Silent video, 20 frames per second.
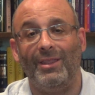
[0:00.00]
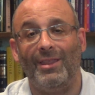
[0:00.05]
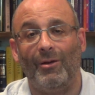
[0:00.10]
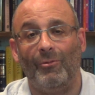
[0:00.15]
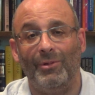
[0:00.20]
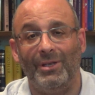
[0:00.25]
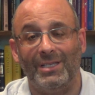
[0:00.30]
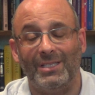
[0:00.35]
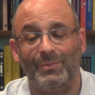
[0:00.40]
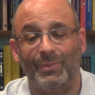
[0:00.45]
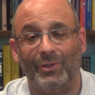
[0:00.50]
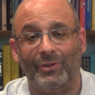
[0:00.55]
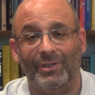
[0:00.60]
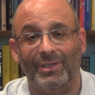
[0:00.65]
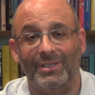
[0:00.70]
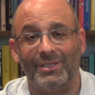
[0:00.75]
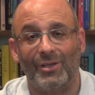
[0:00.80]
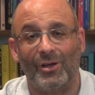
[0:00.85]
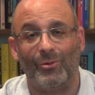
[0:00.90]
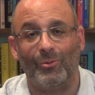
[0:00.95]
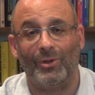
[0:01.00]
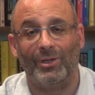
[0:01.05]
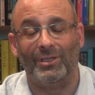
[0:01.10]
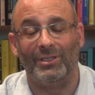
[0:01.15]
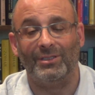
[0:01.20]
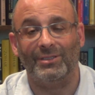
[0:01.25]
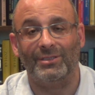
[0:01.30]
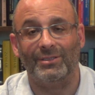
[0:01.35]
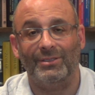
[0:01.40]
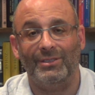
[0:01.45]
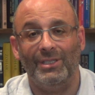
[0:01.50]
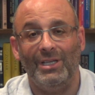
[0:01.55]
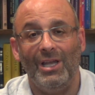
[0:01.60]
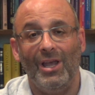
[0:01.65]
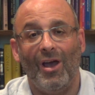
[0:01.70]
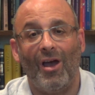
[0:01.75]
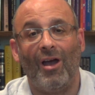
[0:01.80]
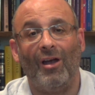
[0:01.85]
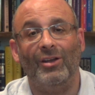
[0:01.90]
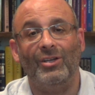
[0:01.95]
that we experience our world.
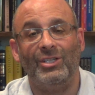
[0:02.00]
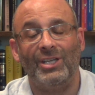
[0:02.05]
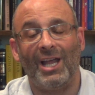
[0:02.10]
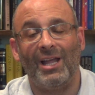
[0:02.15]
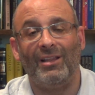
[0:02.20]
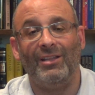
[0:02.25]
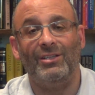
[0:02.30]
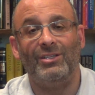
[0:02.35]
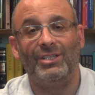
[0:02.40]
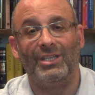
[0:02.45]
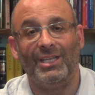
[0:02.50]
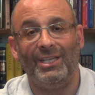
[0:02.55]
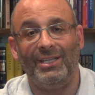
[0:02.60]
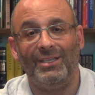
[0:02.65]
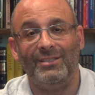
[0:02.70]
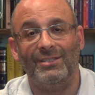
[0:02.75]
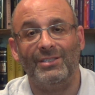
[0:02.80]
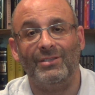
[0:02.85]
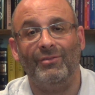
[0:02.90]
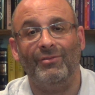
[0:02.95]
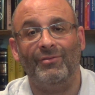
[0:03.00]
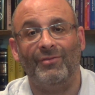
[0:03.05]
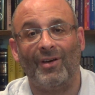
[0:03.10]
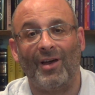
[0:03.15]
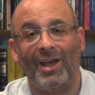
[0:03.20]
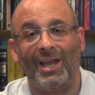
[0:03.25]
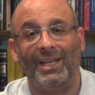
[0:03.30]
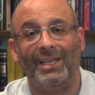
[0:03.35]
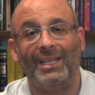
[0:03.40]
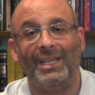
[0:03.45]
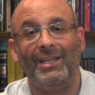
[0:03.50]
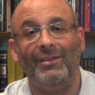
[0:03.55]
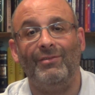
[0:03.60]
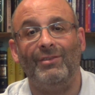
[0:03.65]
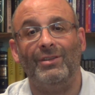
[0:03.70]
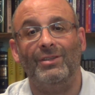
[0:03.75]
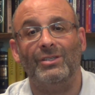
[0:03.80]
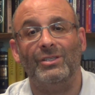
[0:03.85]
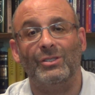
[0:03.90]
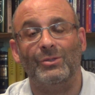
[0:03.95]
Our challenge is to find
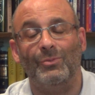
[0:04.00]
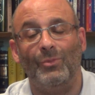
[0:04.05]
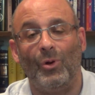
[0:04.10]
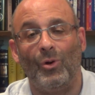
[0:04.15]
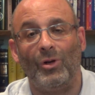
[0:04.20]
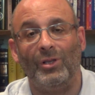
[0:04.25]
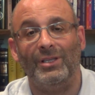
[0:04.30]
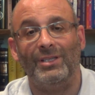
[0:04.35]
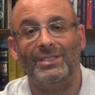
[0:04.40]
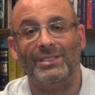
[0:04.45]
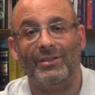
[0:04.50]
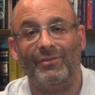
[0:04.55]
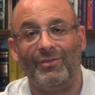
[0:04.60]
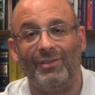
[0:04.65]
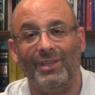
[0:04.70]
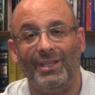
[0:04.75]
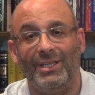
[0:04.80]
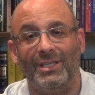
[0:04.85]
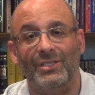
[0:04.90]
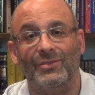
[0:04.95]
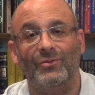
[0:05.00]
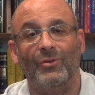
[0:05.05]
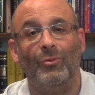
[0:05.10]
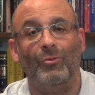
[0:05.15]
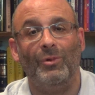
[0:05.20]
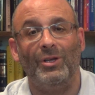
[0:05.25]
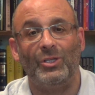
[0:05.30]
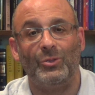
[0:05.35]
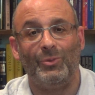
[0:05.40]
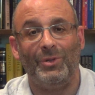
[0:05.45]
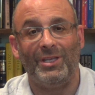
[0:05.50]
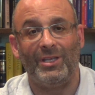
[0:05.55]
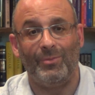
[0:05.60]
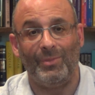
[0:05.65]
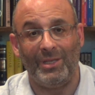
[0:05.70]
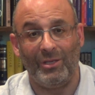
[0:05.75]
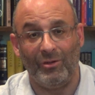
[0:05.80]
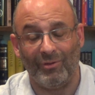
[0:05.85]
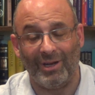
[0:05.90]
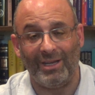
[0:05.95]
even the smallest of things for which we can
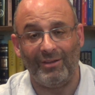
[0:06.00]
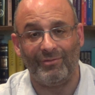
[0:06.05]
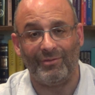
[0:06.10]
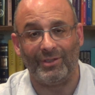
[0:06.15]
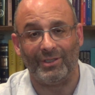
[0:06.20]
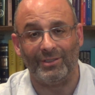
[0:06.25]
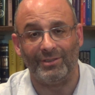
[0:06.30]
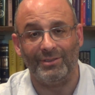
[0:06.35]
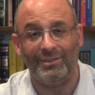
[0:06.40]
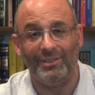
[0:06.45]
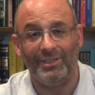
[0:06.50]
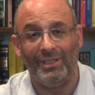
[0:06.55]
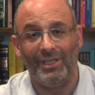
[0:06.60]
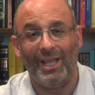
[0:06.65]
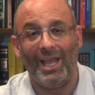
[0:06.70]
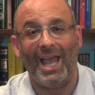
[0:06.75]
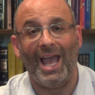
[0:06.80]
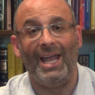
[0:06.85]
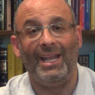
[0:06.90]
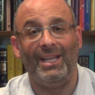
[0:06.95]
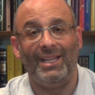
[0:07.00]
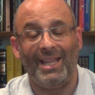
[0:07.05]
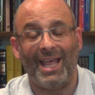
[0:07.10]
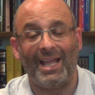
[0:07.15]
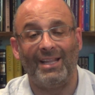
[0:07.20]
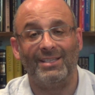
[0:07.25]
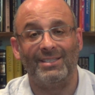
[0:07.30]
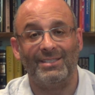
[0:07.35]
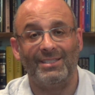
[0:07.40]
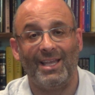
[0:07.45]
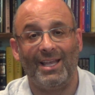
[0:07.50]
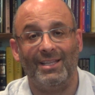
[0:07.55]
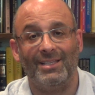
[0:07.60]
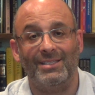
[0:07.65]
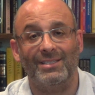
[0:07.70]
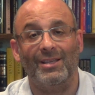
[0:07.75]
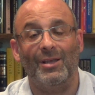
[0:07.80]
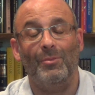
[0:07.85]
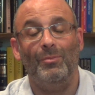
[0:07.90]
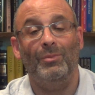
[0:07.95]
be grateful, and in that
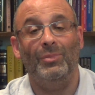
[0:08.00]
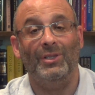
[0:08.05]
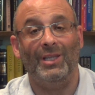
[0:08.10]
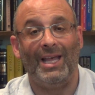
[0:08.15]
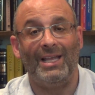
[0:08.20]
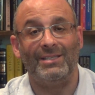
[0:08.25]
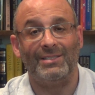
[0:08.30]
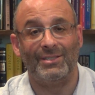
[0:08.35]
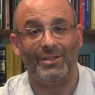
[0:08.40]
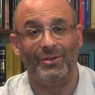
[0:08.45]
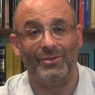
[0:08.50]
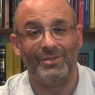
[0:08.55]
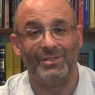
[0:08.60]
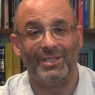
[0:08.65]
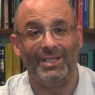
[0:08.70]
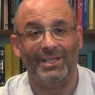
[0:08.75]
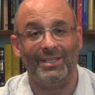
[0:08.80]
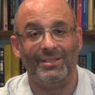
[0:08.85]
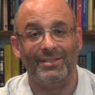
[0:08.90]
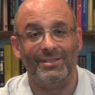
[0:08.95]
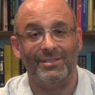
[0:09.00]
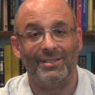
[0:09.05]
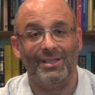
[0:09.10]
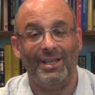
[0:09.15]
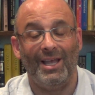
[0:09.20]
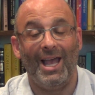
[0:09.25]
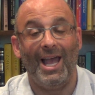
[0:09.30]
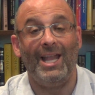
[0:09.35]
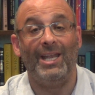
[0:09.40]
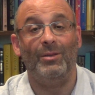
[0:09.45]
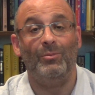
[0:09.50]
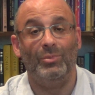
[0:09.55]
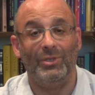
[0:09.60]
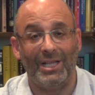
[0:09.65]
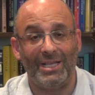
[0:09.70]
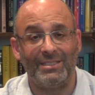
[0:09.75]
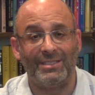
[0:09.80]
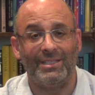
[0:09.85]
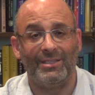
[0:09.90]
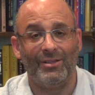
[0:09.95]
sense, bless those things, and in
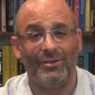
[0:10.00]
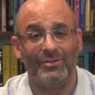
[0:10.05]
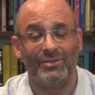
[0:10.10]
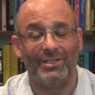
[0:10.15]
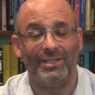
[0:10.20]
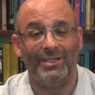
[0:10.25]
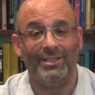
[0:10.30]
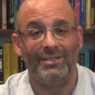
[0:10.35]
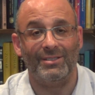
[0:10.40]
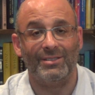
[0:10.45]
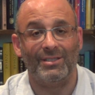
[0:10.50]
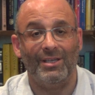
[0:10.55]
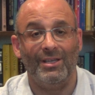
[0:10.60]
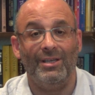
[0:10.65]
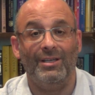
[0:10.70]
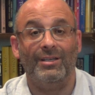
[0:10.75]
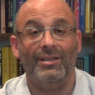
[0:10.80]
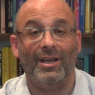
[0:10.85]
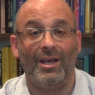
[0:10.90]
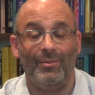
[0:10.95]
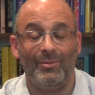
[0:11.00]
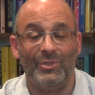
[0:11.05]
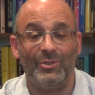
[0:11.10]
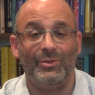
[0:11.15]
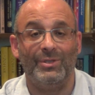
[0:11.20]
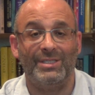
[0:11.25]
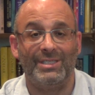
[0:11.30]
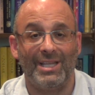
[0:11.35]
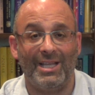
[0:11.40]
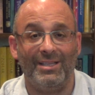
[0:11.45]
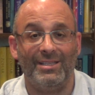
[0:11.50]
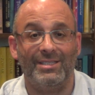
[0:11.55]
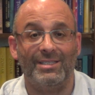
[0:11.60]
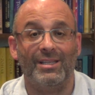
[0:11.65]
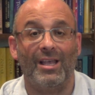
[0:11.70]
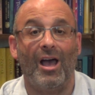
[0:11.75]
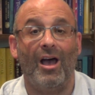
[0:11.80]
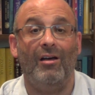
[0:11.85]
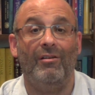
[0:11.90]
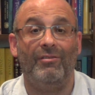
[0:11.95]
blessing those things, come to a sense
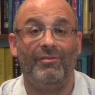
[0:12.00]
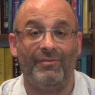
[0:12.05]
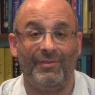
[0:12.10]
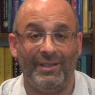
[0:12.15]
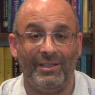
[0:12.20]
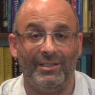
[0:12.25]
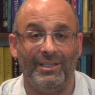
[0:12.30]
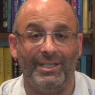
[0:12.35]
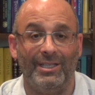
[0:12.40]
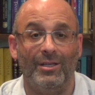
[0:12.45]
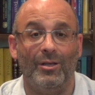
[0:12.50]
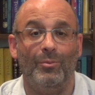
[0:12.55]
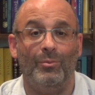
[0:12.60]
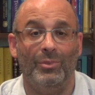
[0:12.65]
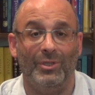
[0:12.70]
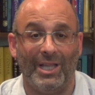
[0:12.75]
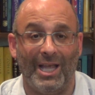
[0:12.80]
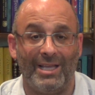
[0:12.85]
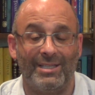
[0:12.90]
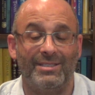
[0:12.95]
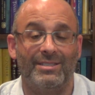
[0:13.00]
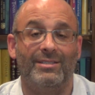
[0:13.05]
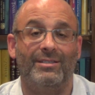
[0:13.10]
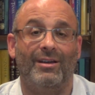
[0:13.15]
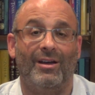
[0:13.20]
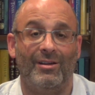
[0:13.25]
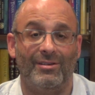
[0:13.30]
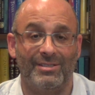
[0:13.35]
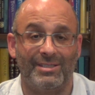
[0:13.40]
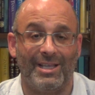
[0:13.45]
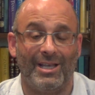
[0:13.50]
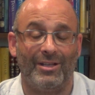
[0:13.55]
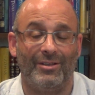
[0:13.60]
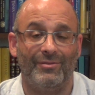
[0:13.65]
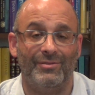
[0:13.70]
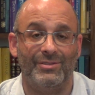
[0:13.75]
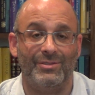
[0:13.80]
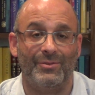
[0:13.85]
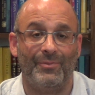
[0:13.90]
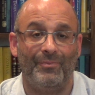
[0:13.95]
of feeling blessed
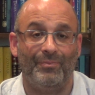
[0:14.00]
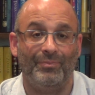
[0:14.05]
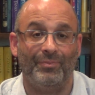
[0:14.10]
ourselves.